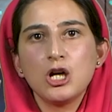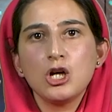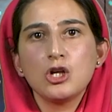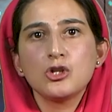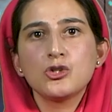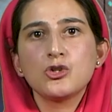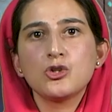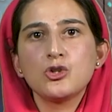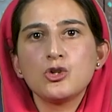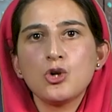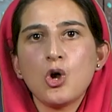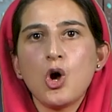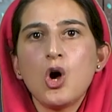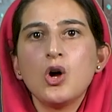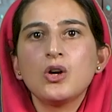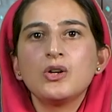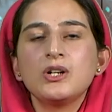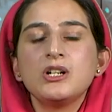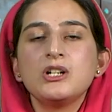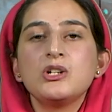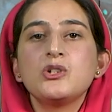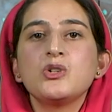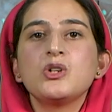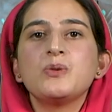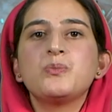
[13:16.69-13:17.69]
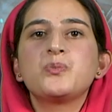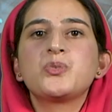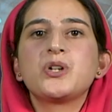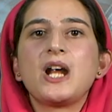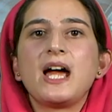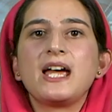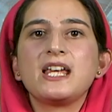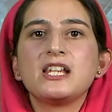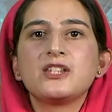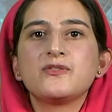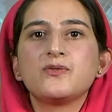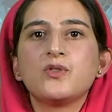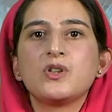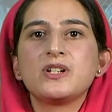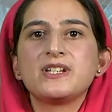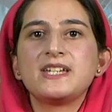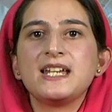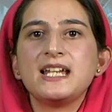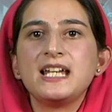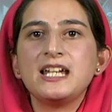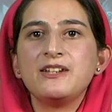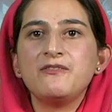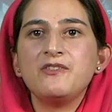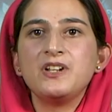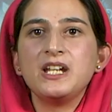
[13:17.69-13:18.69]
to lock into a price for
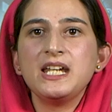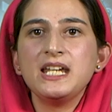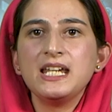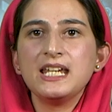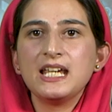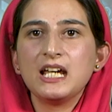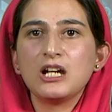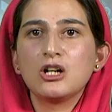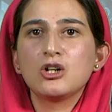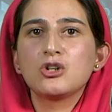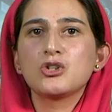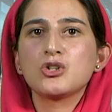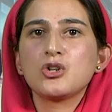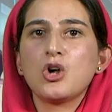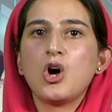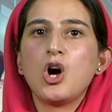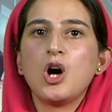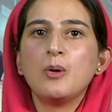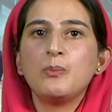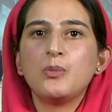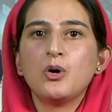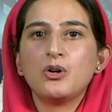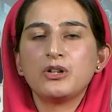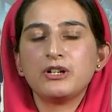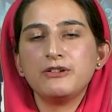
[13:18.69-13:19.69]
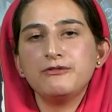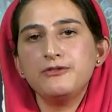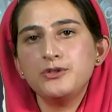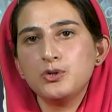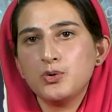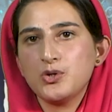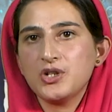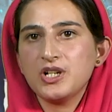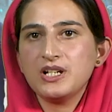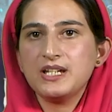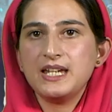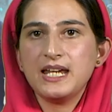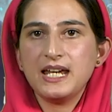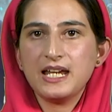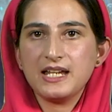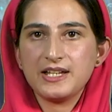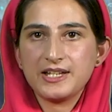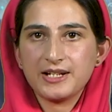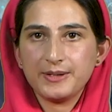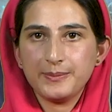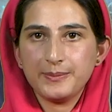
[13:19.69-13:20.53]
delivering a crop on a future date.